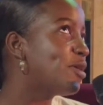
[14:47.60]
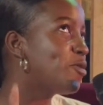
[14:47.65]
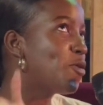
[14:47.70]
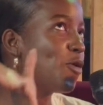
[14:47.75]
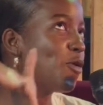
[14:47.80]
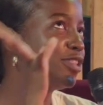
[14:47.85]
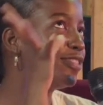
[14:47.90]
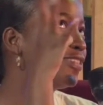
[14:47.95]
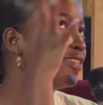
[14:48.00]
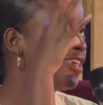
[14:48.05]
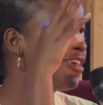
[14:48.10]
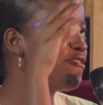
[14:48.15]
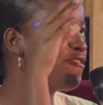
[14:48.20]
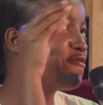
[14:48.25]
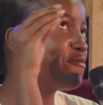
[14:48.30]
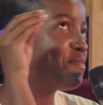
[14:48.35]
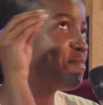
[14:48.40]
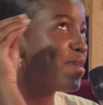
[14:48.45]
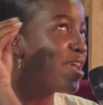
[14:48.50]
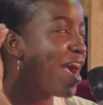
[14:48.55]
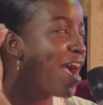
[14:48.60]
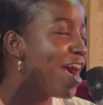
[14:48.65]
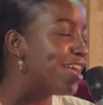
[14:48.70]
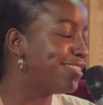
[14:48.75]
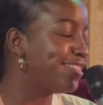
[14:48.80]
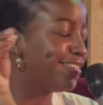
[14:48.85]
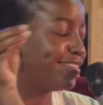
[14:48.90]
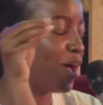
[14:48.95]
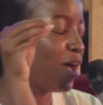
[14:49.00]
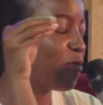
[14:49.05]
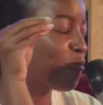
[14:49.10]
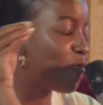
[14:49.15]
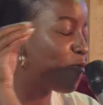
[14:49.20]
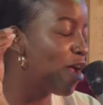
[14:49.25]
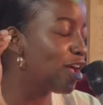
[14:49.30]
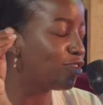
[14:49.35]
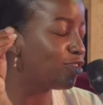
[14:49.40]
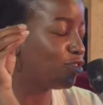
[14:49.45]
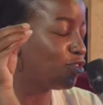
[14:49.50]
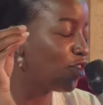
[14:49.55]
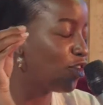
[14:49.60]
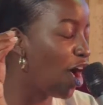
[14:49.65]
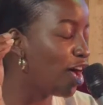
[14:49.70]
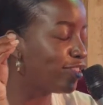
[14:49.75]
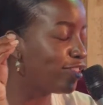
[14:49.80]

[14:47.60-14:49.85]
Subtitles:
God give me utterance.